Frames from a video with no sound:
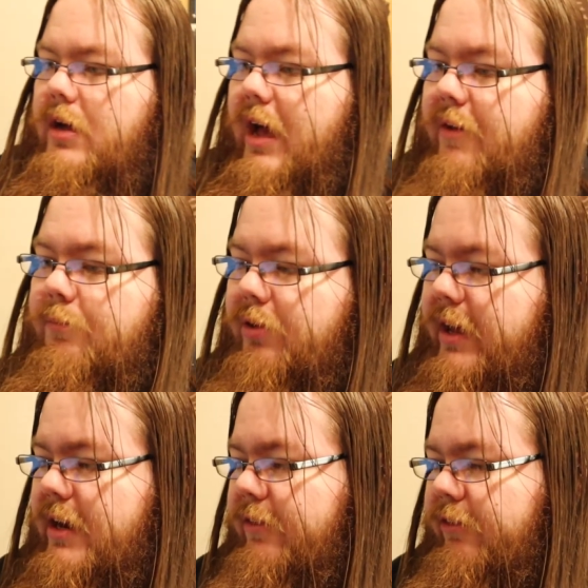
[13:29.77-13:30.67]
I've
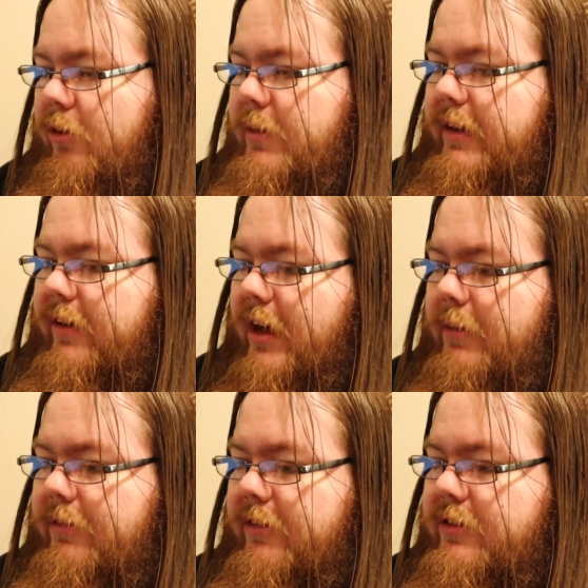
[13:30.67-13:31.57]
played it so many
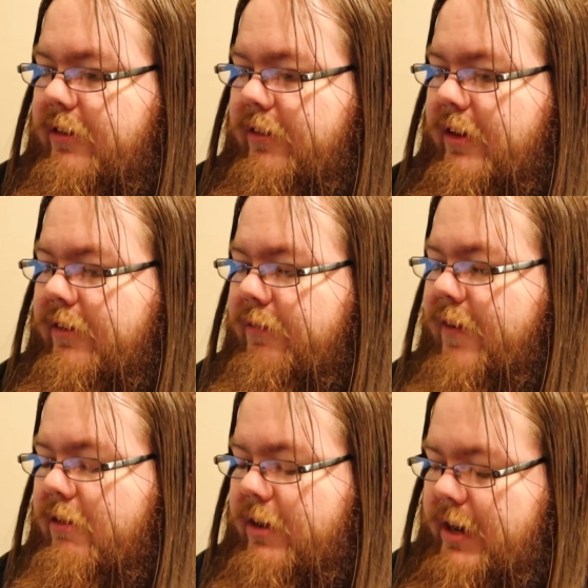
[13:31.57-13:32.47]
times. It's
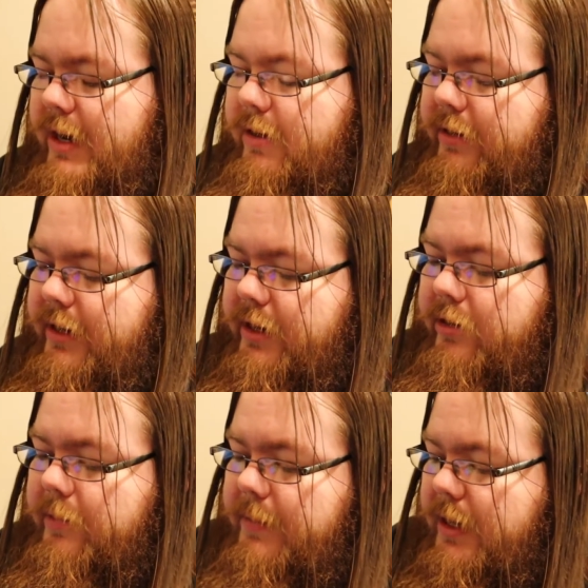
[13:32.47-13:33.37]
very near and dear
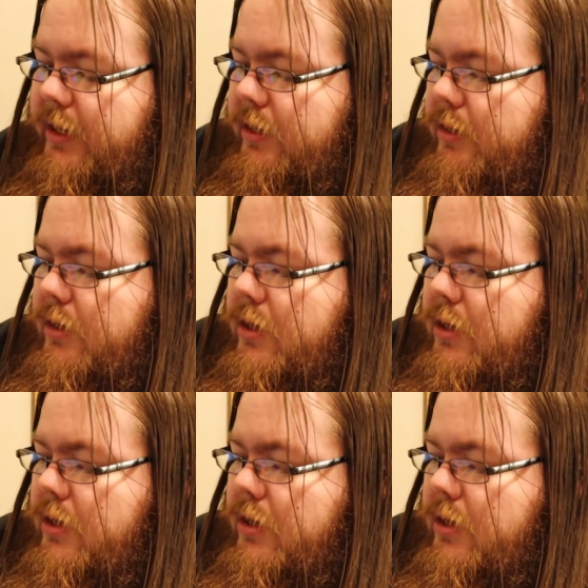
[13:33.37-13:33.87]
to me.